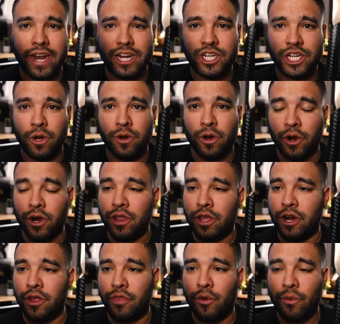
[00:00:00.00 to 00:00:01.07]
that I showed
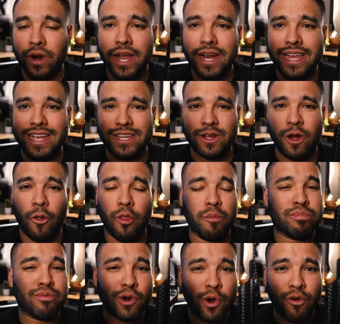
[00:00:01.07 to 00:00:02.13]
earlier in the red is called
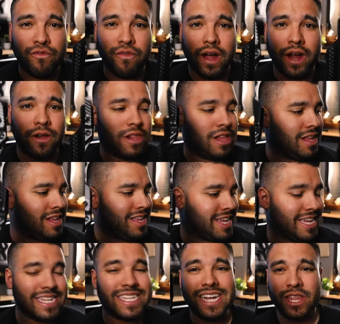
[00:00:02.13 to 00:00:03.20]
the Profile
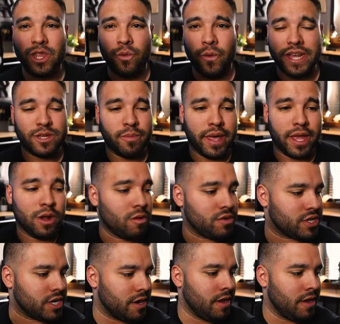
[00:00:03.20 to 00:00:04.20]
inside the waistband holster.